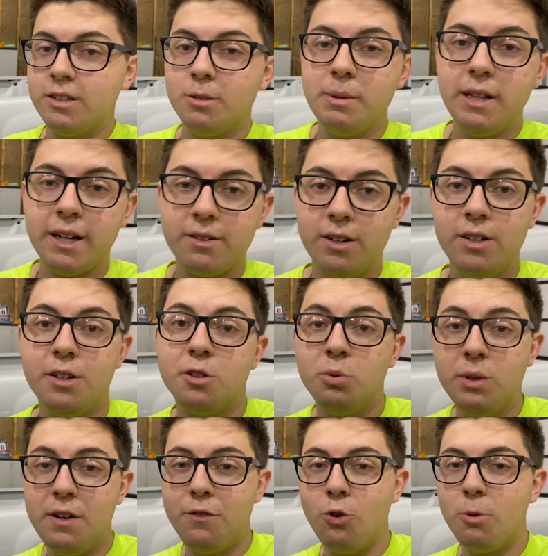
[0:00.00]
So it'll be like around a
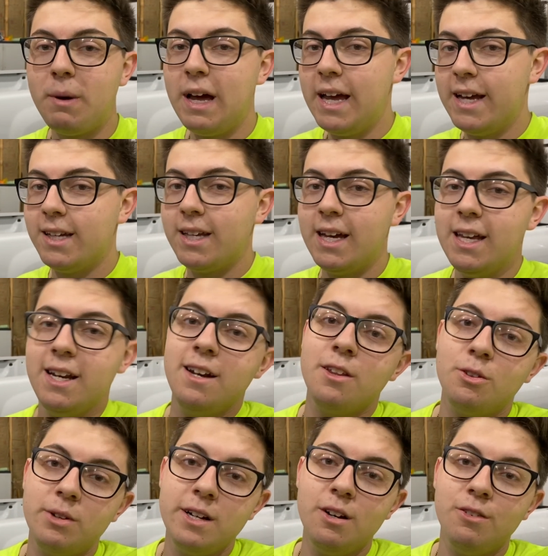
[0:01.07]
24x18 and a
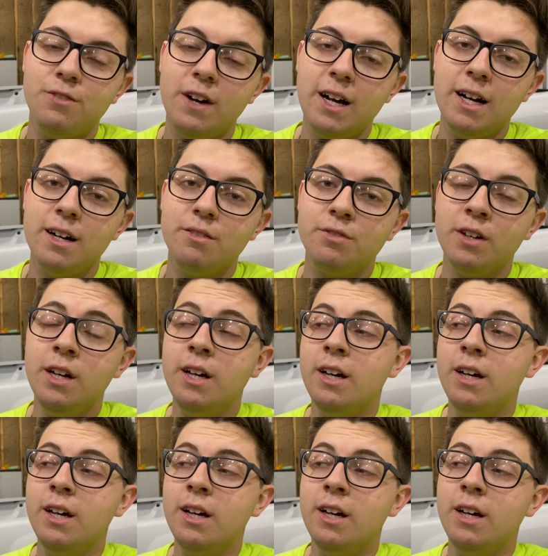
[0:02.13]
305